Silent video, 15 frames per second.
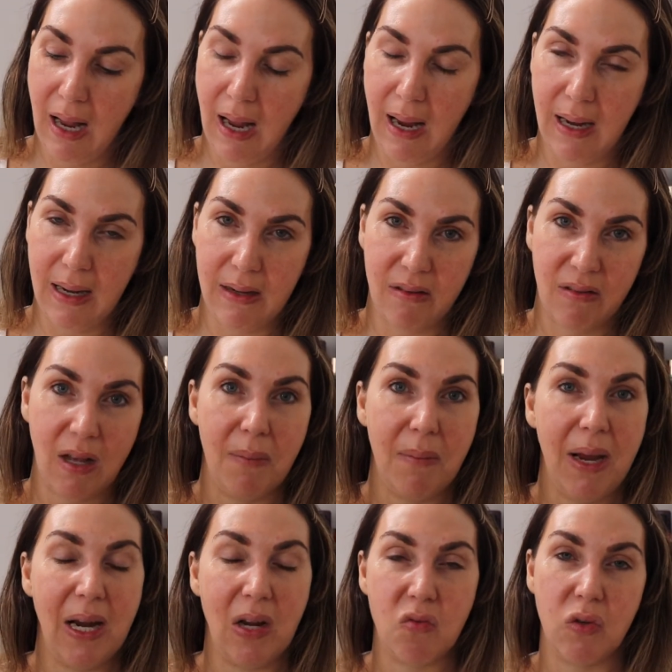and some
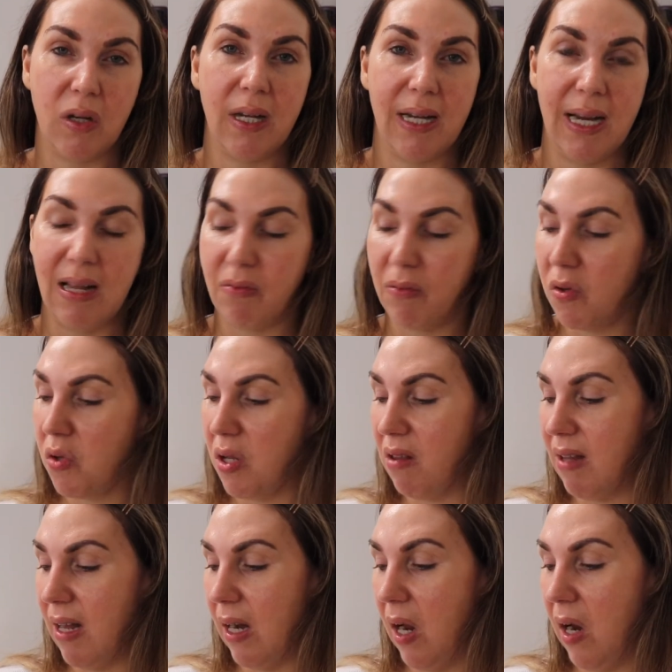extra goodies which she
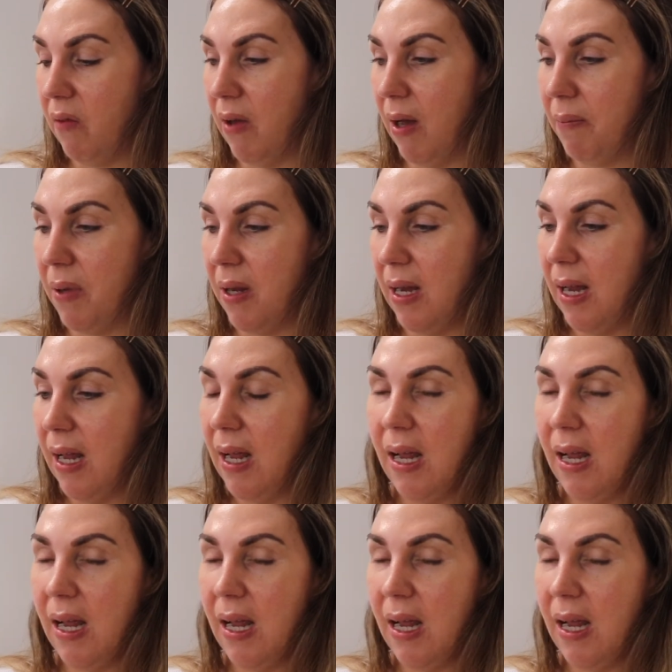sent over, but